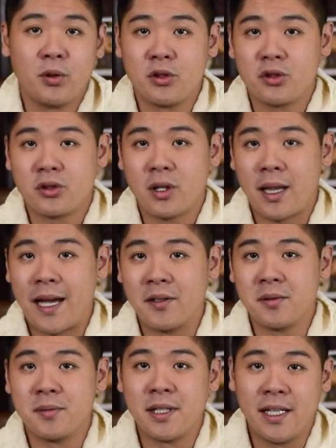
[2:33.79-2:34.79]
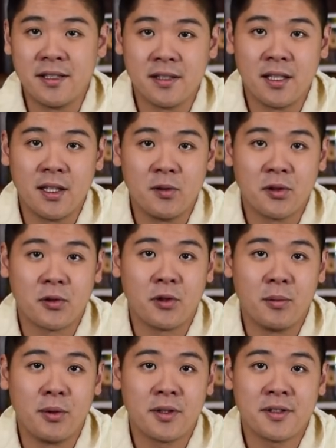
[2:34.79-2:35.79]
which allows them to instantly use their
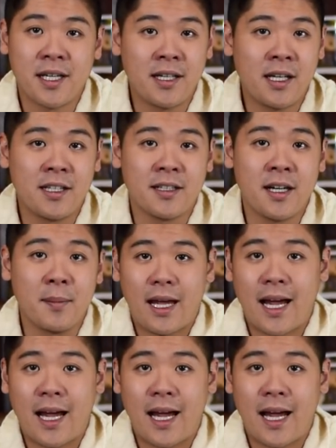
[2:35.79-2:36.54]
Chromebooks at any time.